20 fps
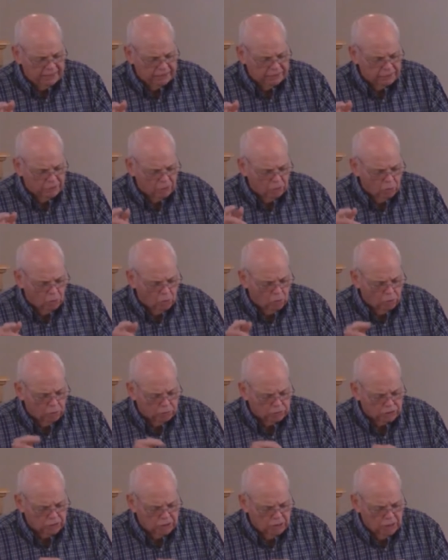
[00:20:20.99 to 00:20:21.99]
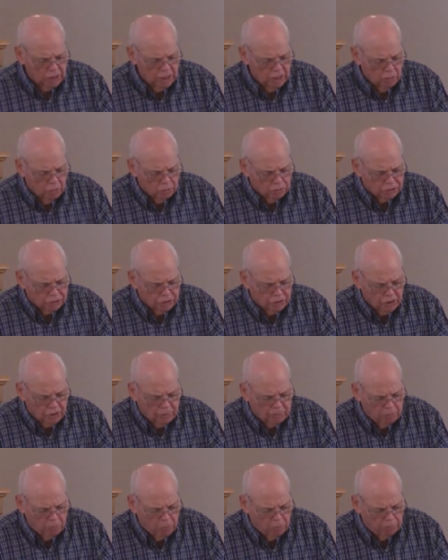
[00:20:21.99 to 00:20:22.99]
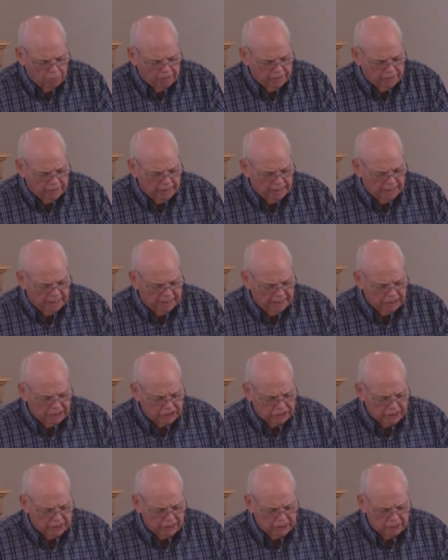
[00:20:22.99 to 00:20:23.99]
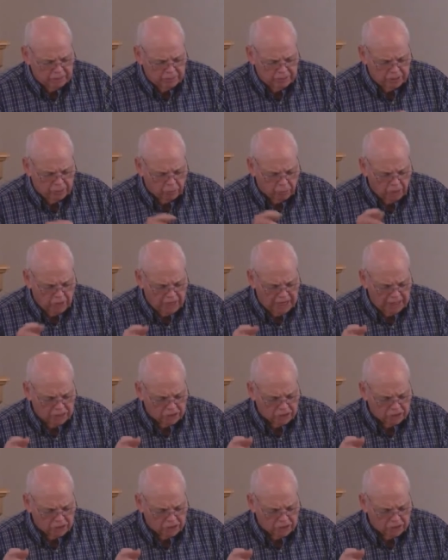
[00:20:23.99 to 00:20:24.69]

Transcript: of the Lord was there upon me, and he said unto me, Arise,